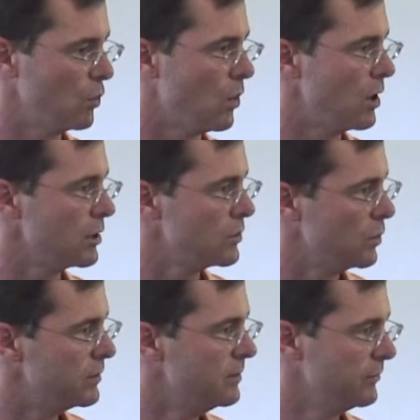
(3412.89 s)
the water
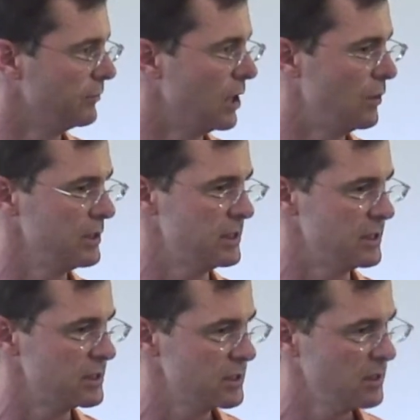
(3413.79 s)
would flow into
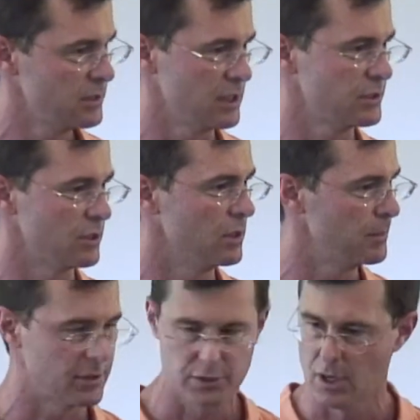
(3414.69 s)
this cistern,
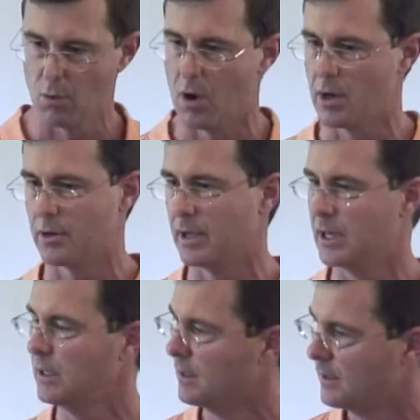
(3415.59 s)
but there's no water in
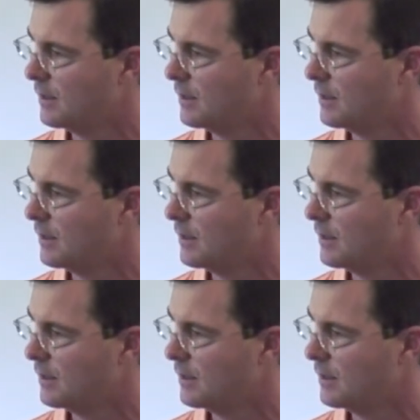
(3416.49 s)
it.